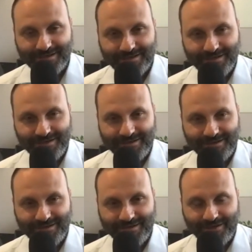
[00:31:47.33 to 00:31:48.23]

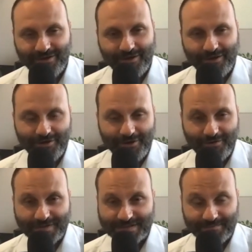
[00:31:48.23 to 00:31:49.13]
uh, I, I, know
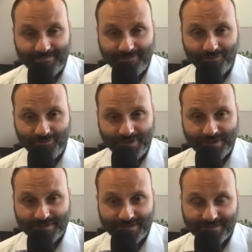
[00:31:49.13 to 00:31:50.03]
that some of your work
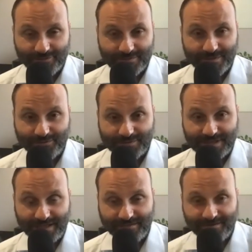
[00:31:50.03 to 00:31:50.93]
has, has also looked
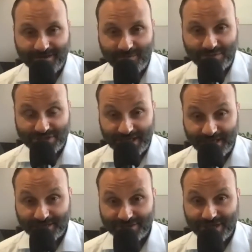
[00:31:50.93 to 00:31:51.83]
at
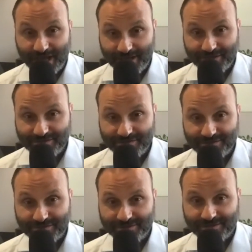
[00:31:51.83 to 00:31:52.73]
epigenetic
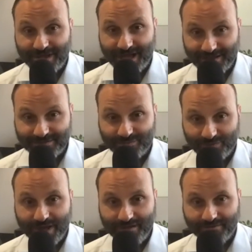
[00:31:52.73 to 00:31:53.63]
change as yeah.
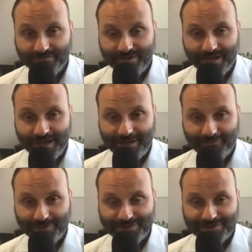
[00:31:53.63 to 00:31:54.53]
well, uh,
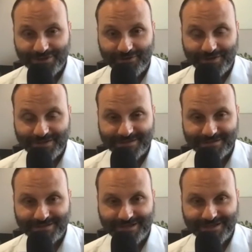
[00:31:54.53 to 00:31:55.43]
which you know
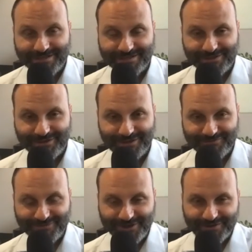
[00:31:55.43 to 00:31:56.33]
isn't isn't kind
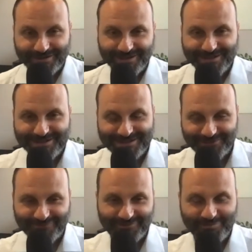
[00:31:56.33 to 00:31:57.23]
of you know
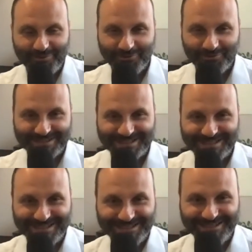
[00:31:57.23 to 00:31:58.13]
self-report.
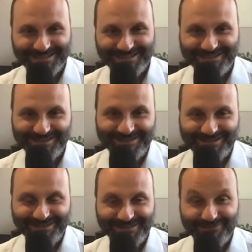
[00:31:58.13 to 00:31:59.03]
Uh,
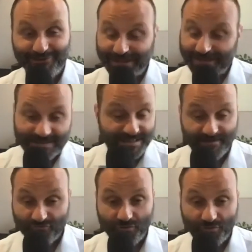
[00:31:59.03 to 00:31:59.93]
uh not that there's anything wrong with